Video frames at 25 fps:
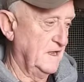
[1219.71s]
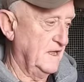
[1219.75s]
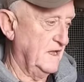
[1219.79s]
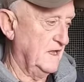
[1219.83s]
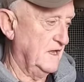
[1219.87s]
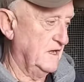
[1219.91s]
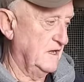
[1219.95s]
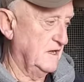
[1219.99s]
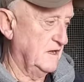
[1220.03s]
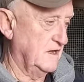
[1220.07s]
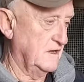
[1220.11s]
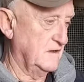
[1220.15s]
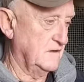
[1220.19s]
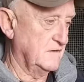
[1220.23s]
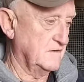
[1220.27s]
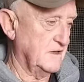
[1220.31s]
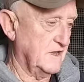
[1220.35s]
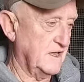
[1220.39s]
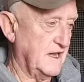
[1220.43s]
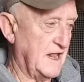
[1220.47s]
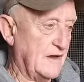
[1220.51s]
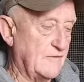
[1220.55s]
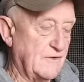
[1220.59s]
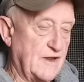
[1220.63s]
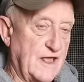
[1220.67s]

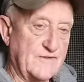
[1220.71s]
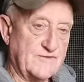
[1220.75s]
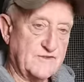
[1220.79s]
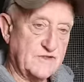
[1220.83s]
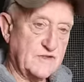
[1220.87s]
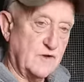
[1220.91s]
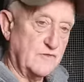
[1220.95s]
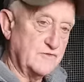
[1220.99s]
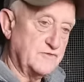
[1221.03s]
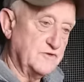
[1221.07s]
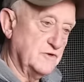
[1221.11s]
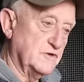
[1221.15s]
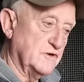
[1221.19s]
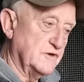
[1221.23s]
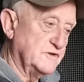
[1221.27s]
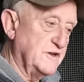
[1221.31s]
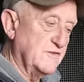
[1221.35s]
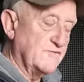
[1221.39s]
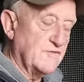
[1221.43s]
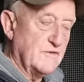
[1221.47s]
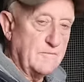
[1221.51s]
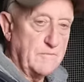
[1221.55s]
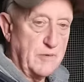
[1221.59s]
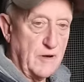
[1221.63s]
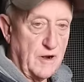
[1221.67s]
And I would have to go to a
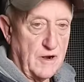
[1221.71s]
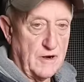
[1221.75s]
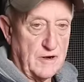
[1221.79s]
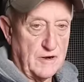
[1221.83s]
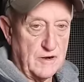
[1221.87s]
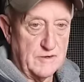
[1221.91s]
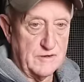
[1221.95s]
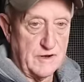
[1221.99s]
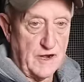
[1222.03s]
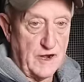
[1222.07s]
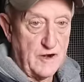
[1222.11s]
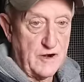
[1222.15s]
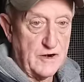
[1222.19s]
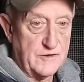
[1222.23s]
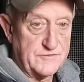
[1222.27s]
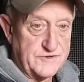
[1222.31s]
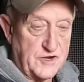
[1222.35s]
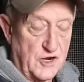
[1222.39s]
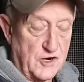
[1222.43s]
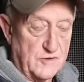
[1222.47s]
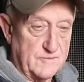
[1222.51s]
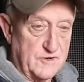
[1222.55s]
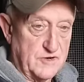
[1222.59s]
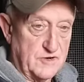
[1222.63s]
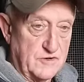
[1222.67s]
different air
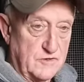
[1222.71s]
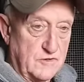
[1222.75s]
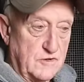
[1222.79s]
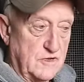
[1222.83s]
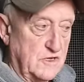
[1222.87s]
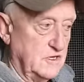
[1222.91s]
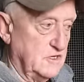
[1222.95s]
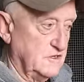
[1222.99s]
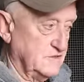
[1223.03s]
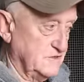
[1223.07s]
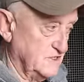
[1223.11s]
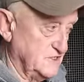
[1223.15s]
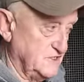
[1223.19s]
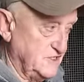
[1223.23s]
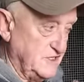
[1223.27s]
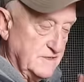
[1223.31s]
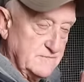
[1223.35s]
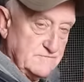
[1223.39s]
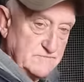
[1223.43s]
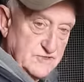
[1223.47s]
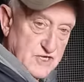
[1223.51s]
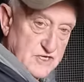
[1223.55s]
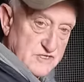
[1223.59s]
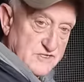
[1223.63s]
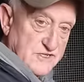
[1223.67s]
terminal to
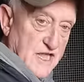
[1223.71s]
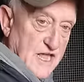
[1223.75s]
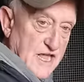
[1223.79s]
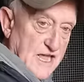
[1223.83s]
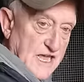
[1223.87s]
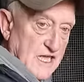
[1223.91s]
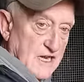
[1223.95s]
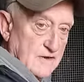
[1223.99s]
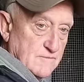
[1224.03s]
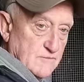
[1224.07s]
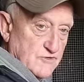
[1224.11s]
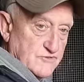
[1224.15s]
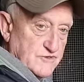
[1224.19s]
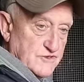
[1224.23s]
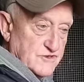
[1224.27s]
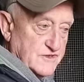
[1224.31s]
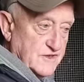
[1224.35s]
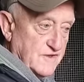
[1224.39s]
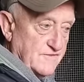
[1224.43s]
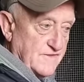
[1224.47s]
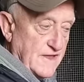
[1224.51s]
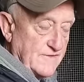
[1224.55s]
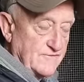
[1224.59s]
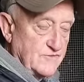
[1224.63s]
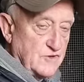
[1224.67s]
ship just the animals and
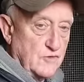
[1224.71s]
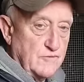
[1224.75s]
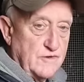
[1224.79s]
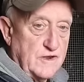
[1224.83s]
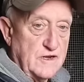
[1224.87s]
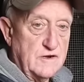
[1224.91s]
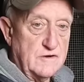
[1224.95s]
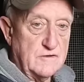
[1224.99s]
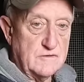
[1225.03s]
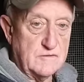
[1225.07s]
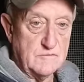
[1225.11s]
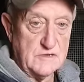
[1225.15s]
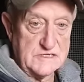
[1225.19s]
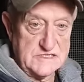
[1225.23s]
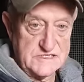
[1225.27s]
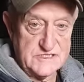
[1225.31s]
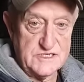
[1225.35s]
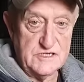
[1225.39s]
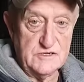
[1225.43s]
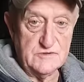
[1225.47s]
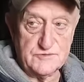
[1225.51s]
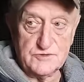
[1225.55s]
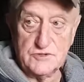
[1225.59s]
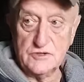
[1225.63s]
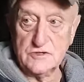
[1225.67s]
stuff, have to go in there, and we
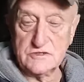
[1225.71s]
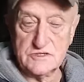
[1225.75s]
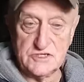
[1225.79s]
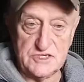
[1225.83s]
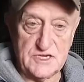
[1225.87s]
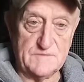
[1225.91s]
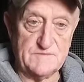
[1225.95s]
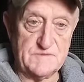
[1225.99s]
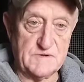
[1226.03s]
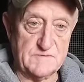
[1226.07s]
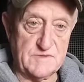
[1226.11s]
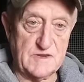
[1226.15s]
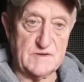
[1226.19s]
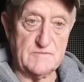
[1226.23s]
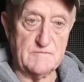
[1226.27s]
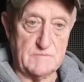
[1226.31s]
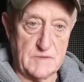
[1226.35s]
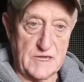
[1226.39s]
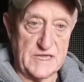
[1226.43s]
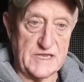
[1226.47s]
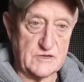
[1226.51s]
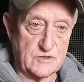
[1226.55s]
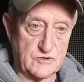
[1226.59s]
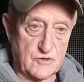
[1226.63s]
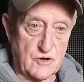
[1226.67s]
still shipped them
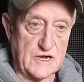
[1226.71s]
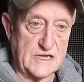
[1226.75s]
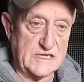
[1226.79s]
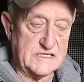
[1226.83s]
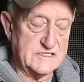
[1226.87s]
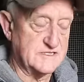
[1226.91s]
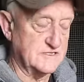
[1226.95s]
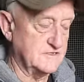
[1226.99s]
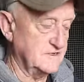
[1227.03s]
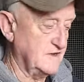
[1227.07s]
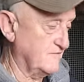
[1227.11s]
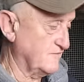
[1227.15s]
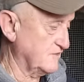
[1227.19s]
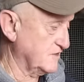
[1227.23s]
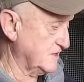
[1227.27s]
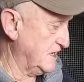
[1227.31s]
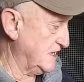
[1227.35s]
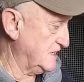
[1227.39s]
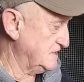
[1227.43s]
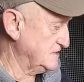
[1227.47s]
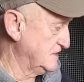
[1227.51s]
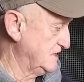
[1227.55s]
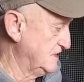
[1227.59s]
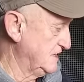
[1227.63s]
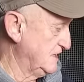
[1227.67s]
in crates and different
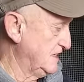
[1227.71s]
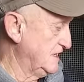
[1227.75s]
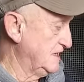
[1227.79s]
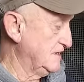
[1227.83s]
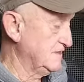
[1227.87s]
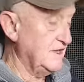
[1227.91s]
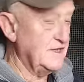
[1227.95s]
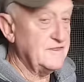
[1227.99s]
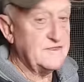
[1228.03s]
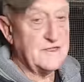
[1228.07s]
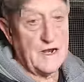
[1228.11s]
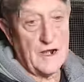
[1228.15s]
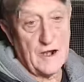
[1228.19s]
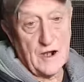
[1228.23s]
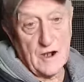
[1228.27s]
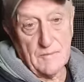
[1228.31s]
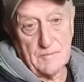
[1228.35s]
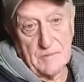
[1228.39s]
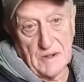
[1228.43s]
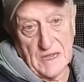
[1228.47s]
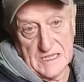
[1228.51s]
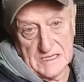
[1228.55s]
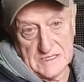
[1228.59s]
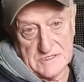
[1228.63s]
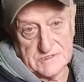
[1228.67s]
kinds. Then the
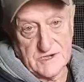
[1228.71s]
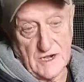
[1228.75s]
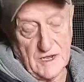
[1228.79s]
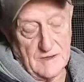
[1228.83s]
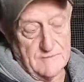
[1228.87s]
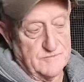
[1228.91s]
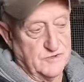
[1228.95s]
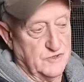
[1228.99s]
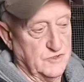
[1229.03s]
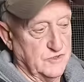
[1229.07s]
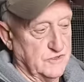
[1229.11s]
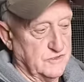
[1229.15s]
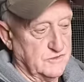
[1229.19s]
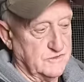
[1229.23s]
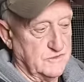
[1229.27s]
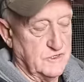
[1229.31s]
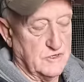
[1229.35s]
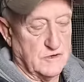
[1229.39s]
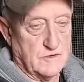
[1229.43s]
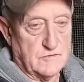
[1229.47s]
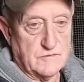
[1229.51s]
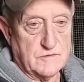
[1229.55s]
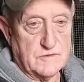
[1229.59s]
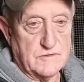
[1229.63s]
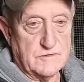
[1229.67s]
airplane stopped doing, you
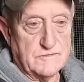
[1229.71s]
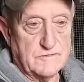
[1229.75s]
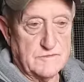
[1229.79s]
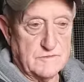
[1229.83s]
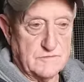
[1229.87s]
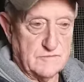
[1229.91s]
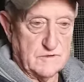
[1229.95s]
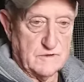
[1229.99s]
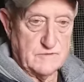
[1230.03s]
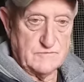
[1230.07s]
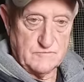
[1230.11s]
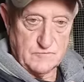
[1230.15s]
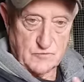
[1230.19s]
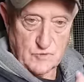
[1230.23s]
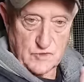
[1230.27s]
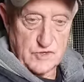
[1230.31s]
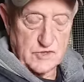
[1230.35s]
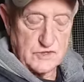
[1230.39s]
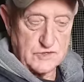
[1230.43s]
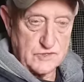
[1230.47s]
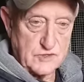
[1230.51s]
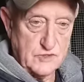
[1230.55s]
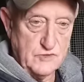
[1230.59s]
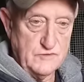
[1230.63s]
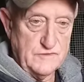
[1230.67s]
know, we
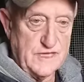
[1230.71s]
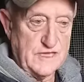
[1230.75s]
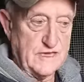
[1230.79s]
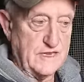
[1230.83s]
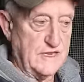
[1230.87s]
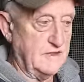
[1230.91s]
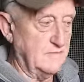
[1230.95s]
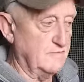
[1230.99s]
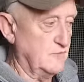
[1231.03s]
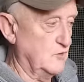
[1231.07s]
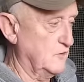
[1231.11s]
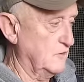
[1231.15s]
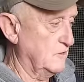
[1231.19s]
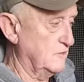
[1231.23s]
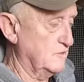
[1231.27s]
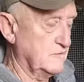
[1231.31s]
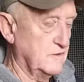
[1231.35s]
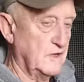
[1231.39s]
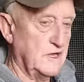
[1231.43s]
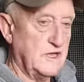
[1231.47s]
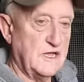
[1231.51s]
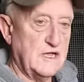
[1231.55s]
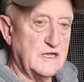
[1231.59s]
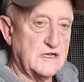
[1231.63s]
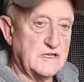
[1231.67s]
couldn't do that anymore,
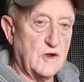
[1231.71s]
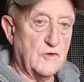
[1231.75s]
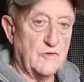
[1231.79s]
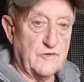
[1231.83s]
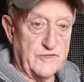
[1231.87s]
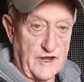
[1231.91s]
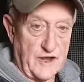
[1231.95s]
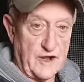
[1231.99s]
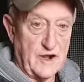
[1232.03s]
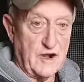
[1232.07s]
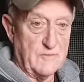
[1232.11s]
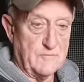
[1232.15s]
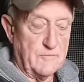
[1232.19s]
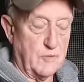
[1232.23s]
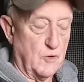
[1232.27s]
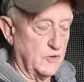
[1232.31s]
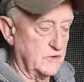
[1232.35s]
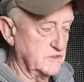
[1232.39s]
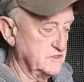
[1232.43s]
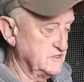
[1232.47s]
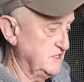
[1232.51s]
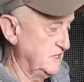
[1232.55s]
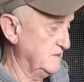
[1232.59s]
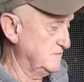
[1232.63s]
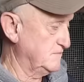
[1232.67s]
go to the airport
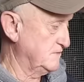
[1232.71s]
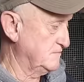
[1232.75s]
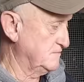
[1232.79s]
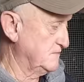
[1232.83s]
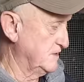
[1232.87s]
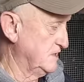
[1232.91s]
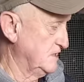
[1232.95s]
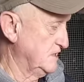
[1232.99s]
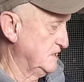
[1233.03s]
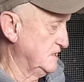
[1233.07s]
and ship them.